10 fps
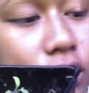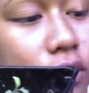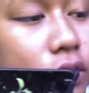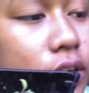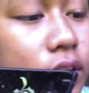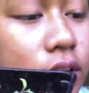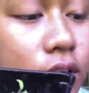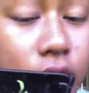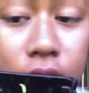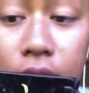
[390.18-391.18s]
going,
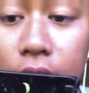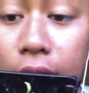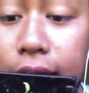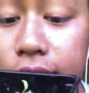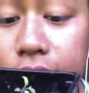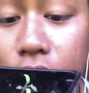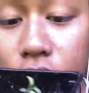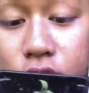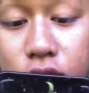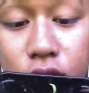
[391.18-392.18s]
and he
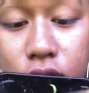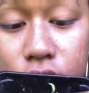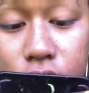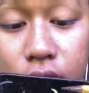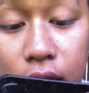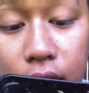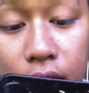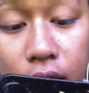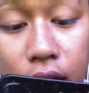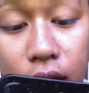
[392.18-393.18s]
also,
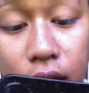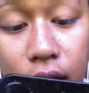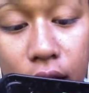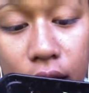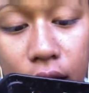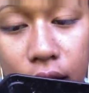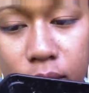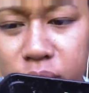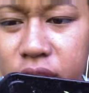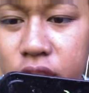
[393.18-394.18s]
I'm
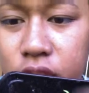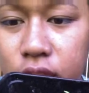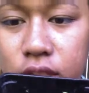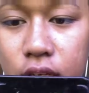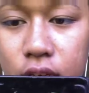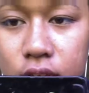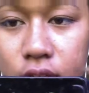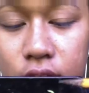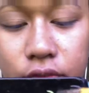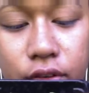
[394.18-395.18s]
pretty sure I said it in the
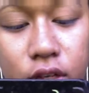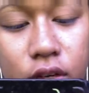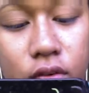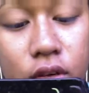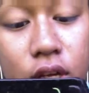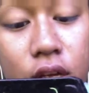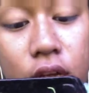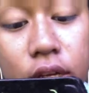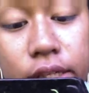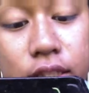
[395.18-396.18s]
other video,
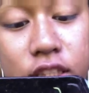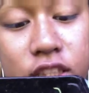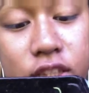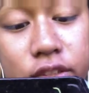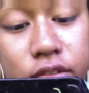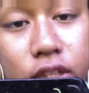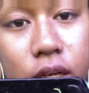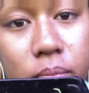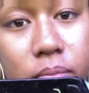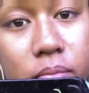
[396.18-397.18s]
he has his little
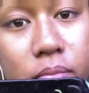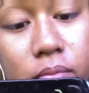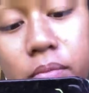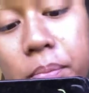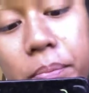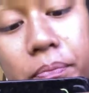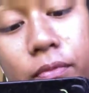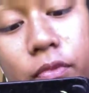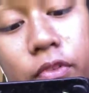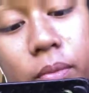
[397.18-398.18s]
nub
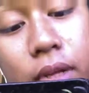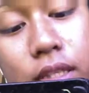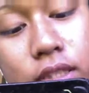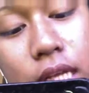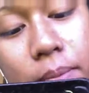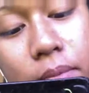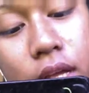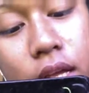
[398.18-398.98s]
from last time.